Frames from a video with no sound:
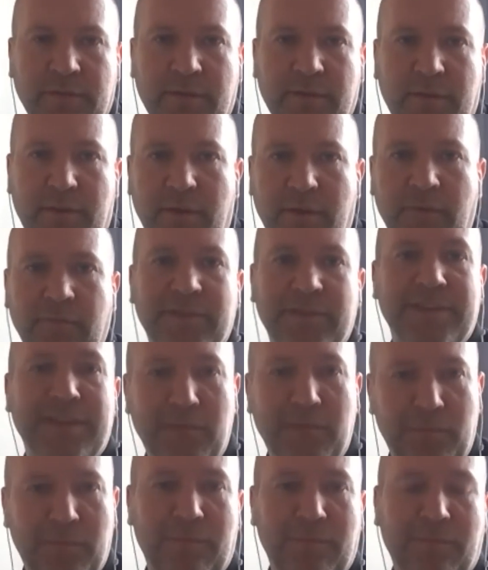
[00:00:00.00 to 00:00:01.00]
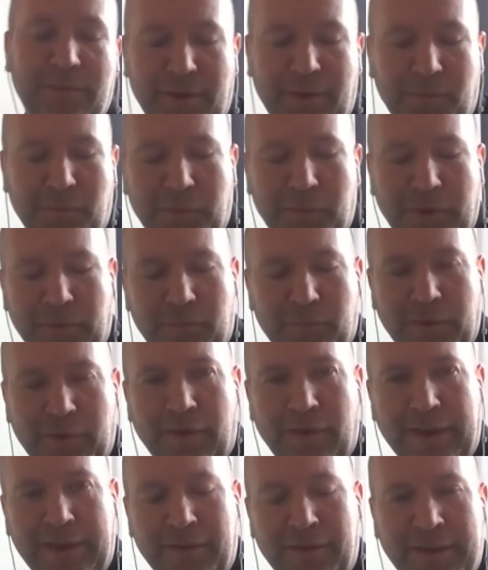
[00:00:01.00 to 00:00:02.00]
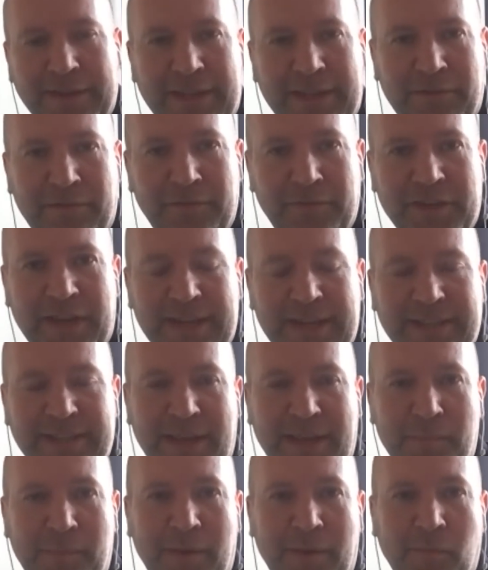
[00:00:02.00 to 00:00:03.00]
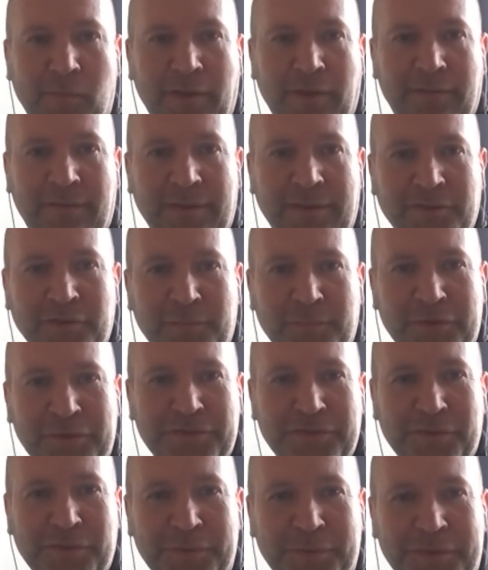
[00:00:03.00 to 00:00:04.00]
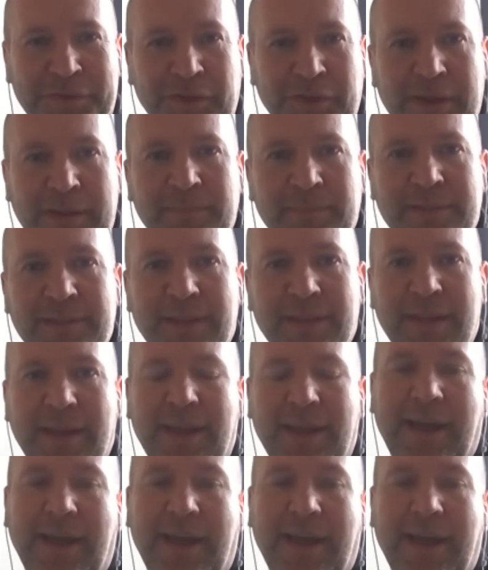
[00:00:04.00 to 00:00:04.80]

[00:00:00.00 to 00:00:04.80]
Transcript: Obviously, you know, we, we like the idea of JSA being one of those options at all times. Mm-hmm.